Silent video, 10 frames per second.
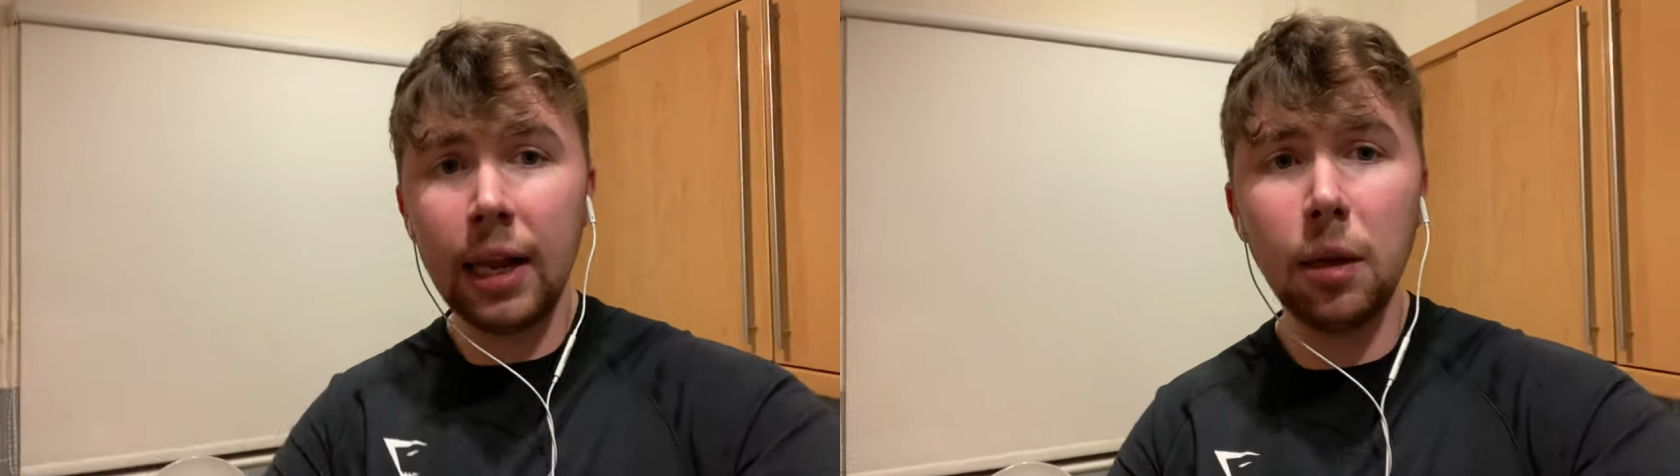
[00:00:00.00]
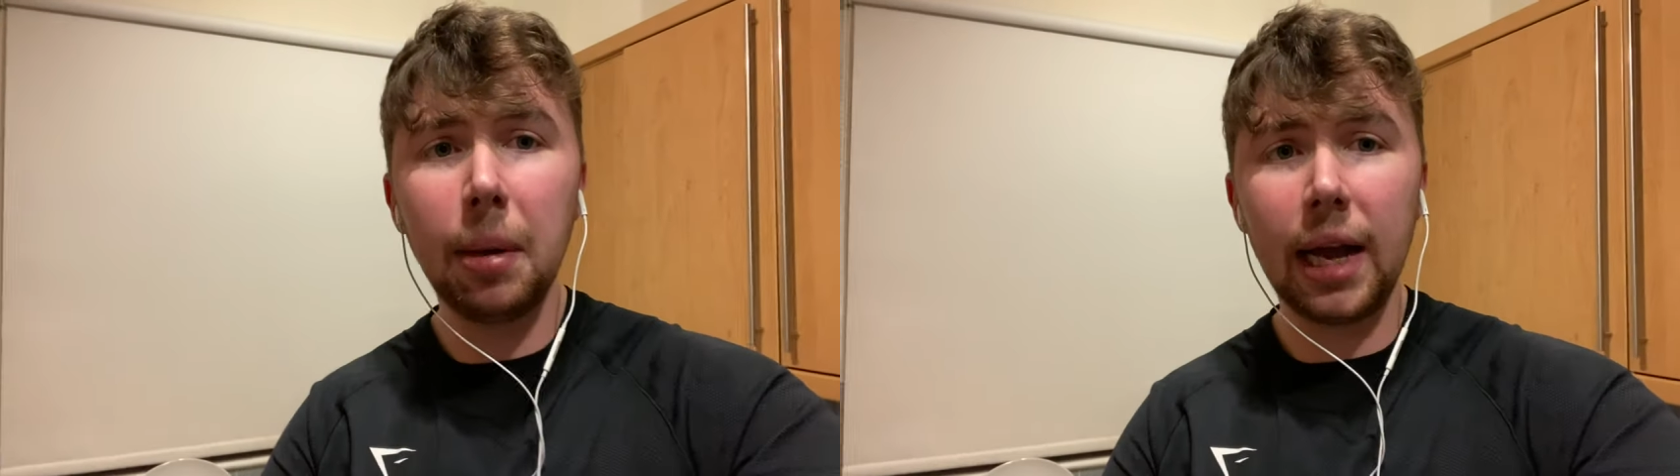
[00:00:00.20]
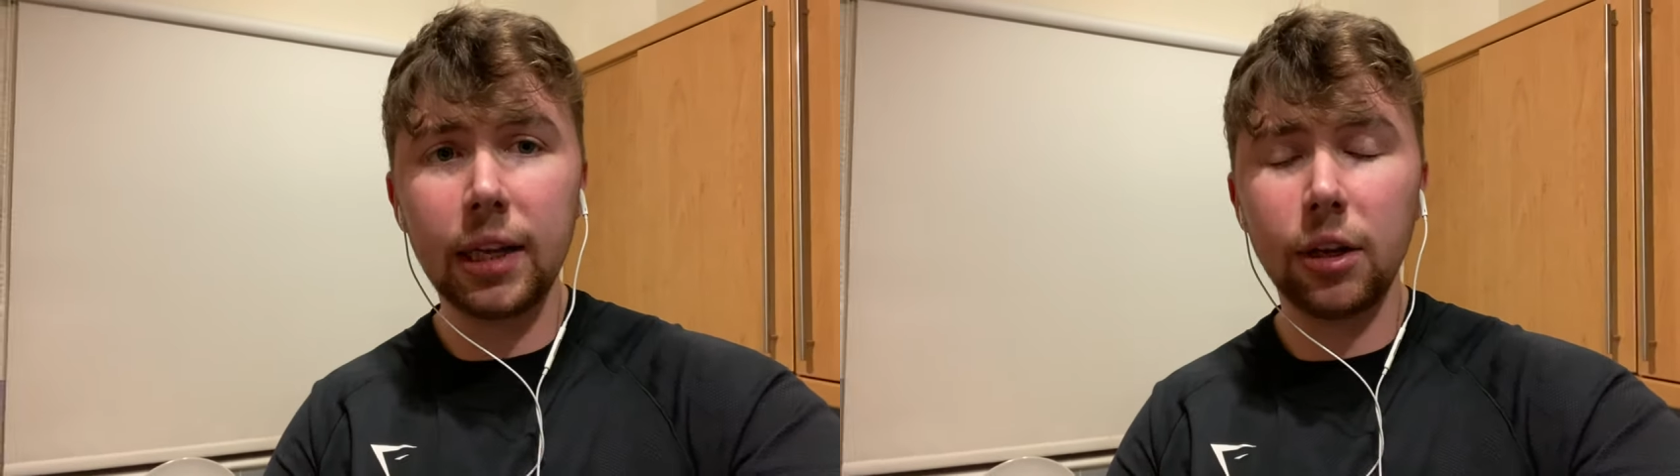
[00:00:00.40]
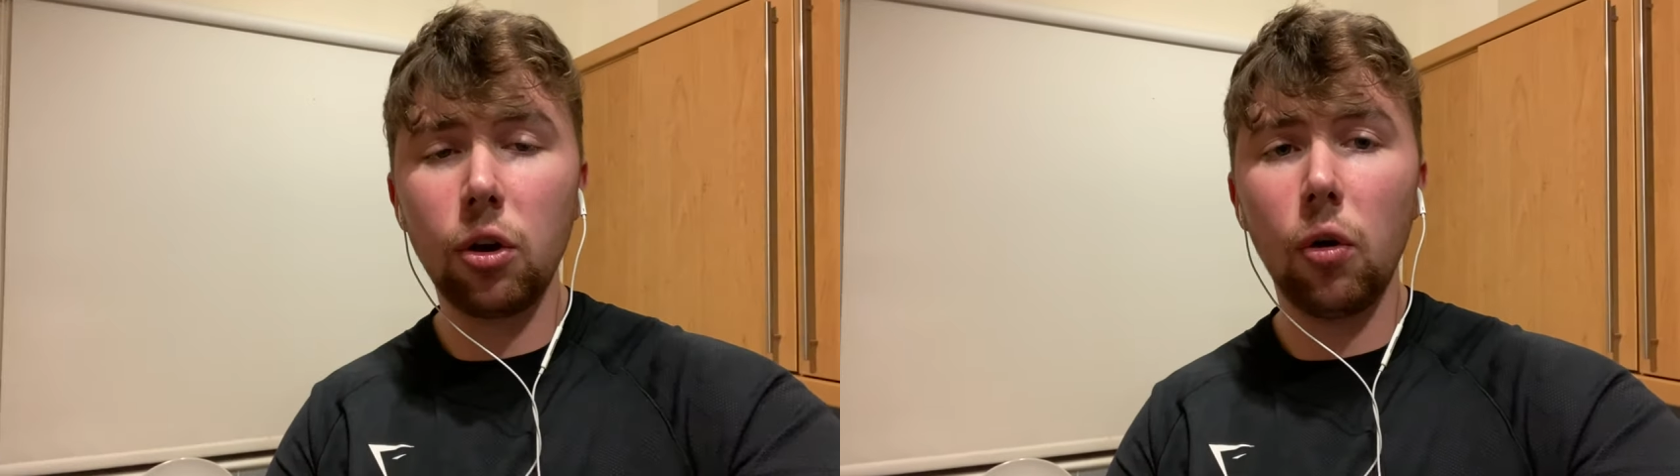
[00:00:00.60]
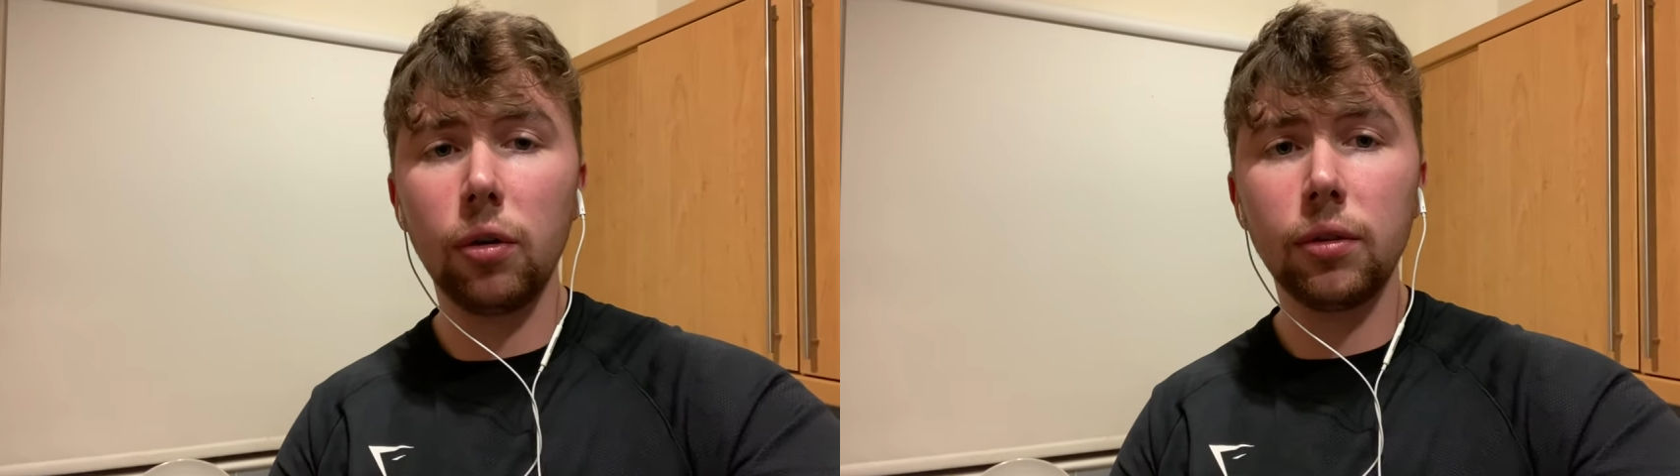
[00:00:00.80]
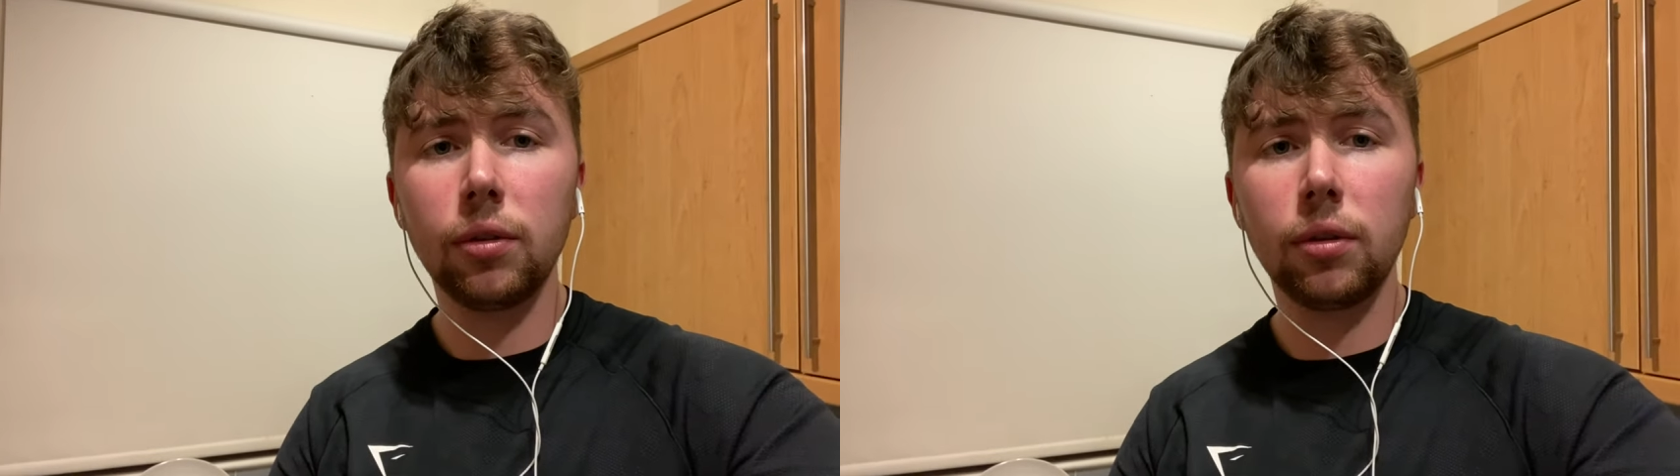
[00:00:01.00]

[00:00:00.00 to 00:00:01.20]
the bag of the corn